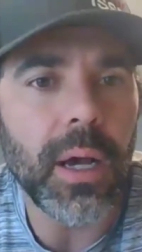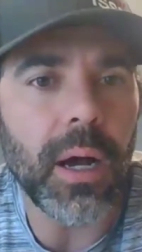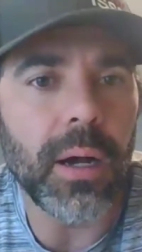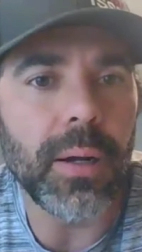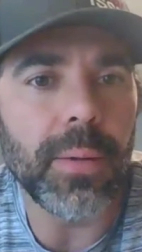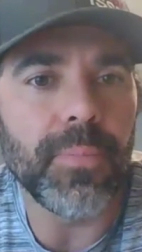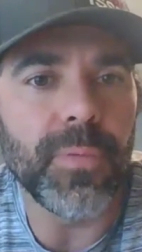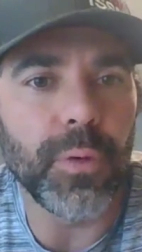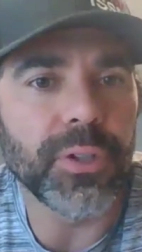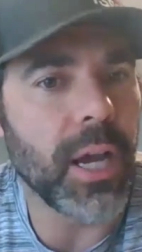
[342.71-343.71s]
um,
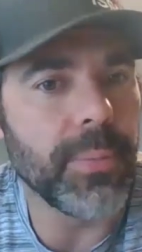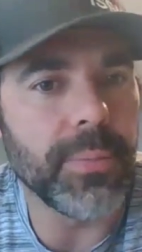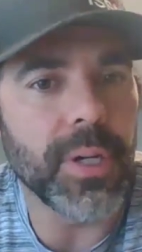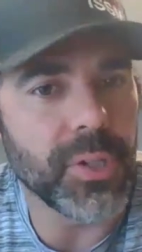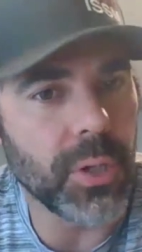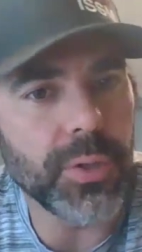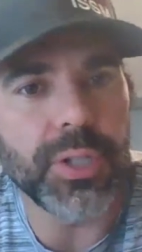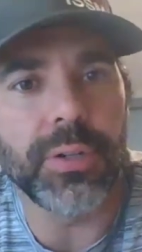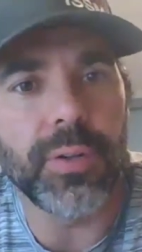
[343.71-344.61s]
full time associate